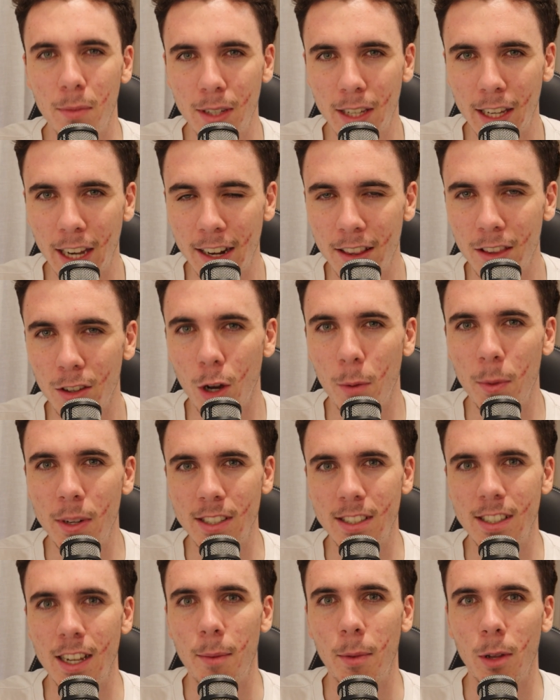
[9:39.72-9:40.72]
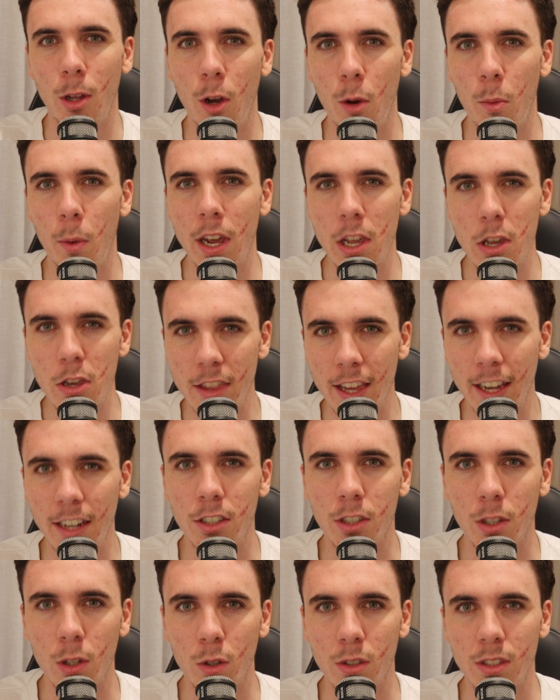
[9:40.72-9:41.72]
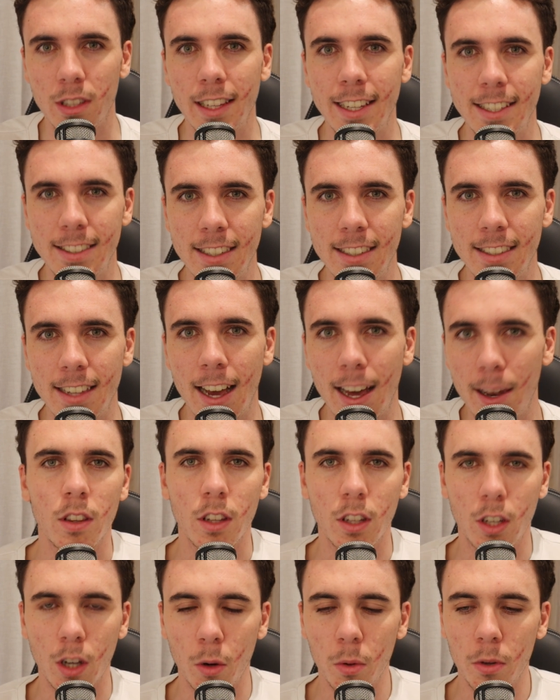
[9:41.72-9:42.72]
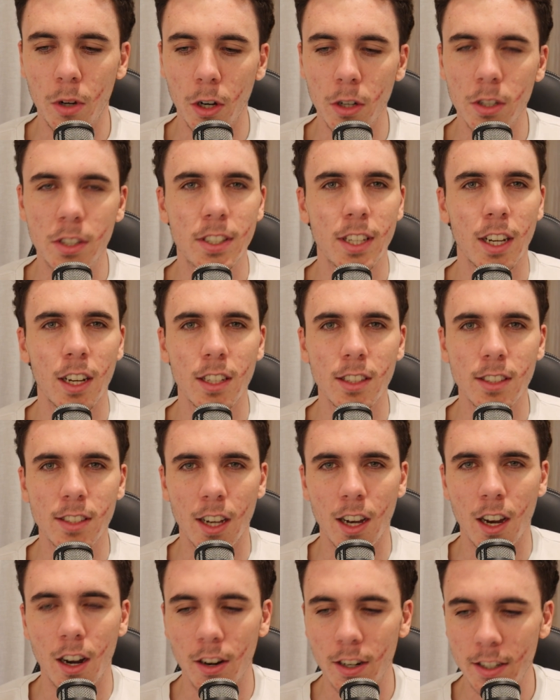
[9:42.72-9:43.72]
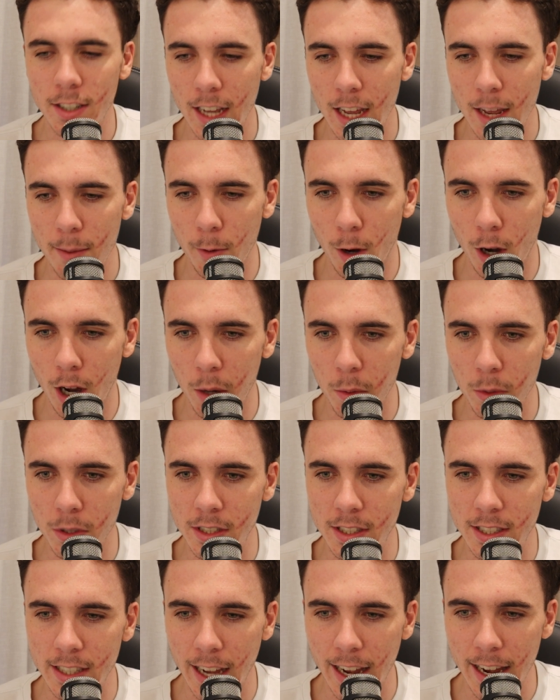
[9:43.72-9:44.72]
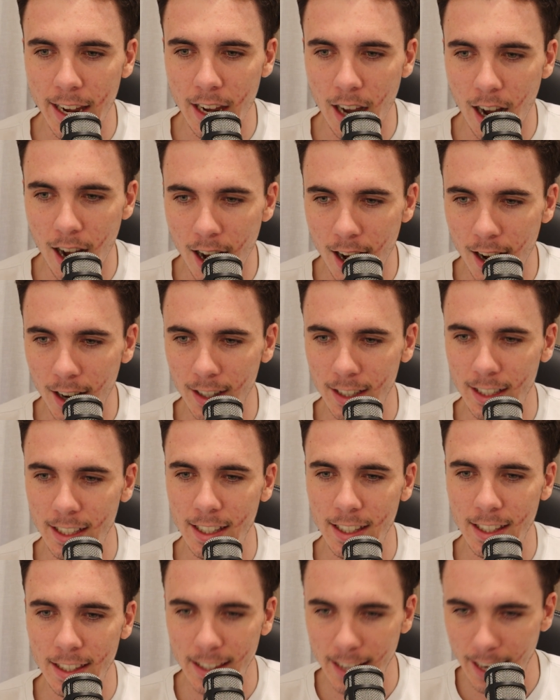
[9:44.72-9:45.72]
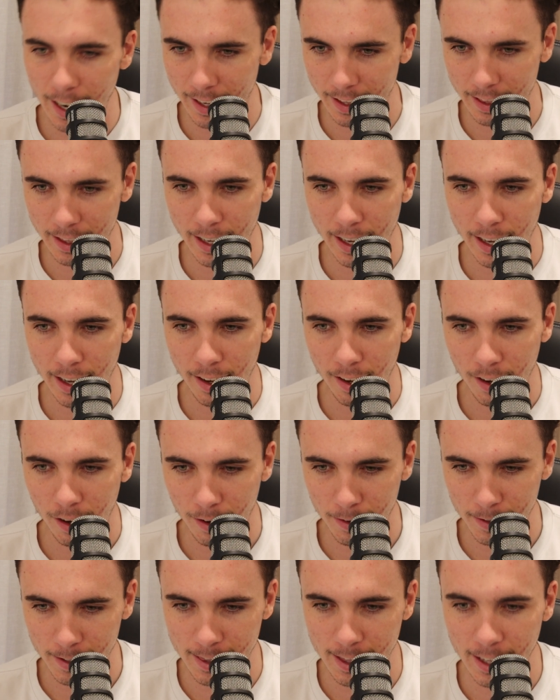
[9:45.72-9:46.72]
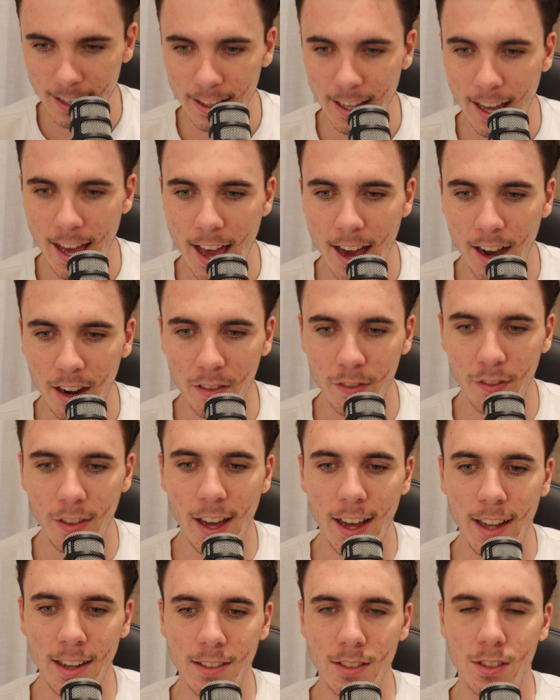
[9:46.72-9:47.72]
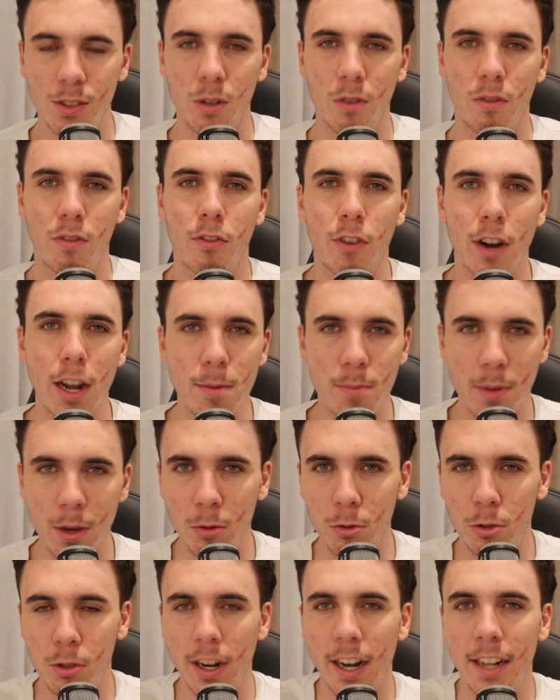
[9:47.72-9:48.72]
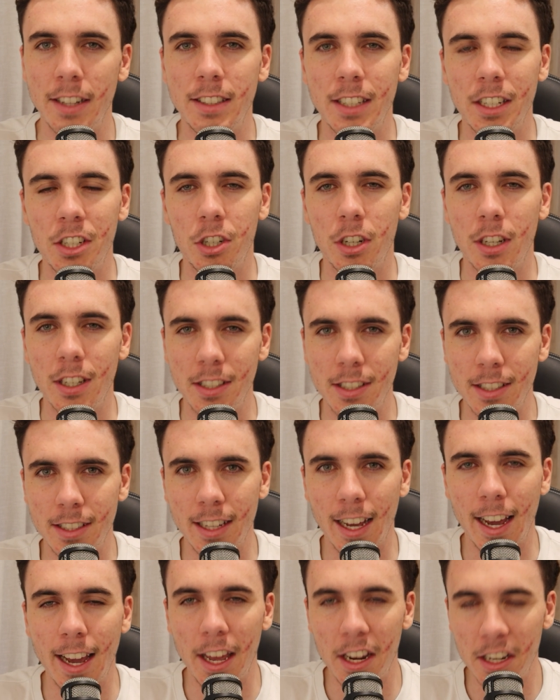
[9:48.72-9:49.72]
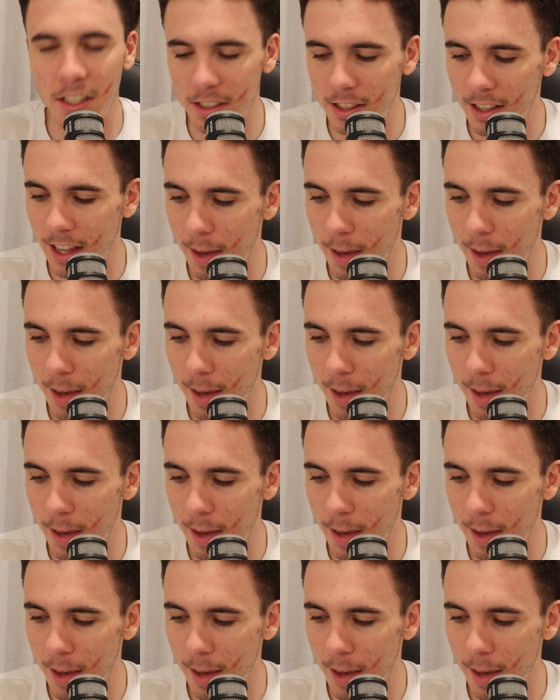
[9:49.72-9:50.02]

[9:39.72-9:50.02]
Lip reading: Get in the comments down below where you think Geelong's list is at. The Gold Coast Suns are a team I would say are getting there. I think they're out of that sort of rebuild transition-y stage.